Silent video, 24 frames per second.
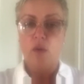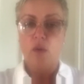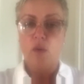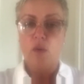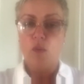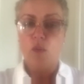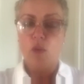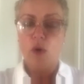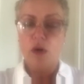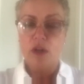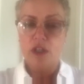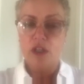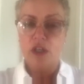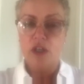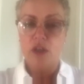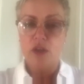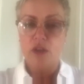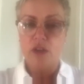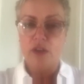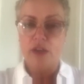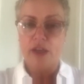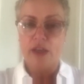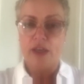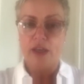what are you
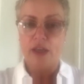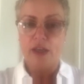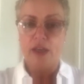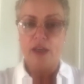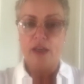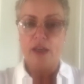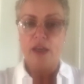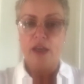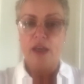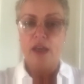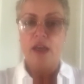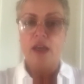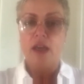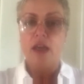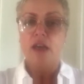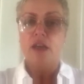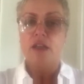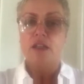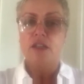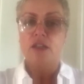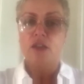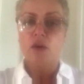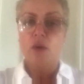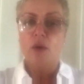thinking?
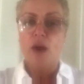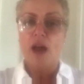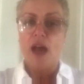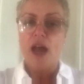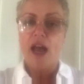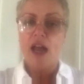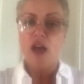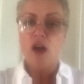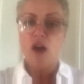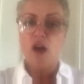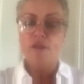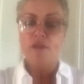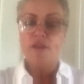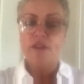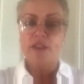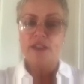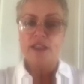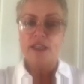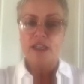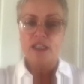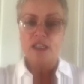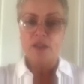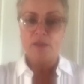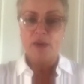So I often
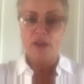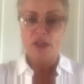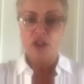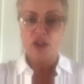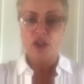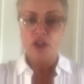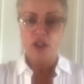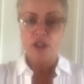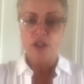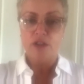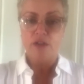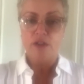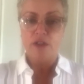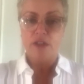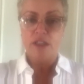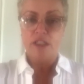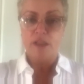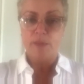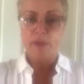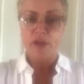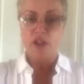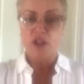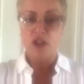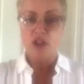say to my children in
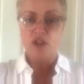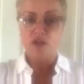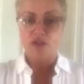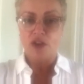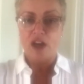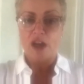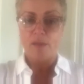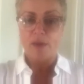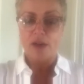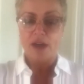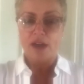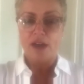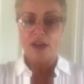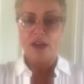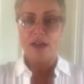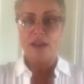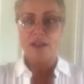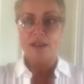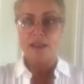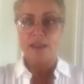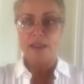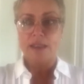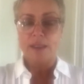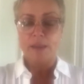speech and drama
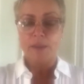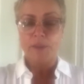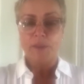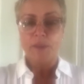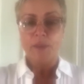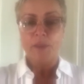classes,